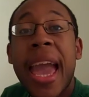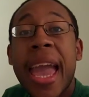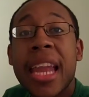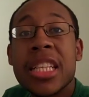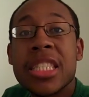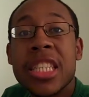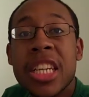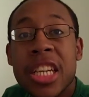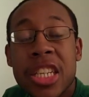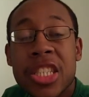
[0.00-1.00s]
it's
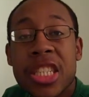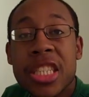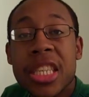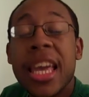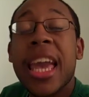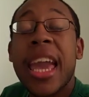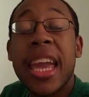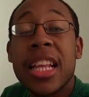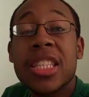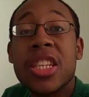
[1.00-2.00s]
delicious.
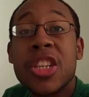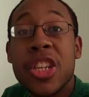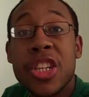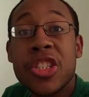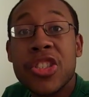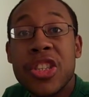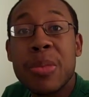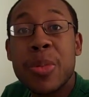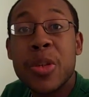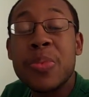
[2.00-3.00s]
And it's a delicious
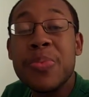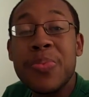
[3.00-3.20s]
tip, too.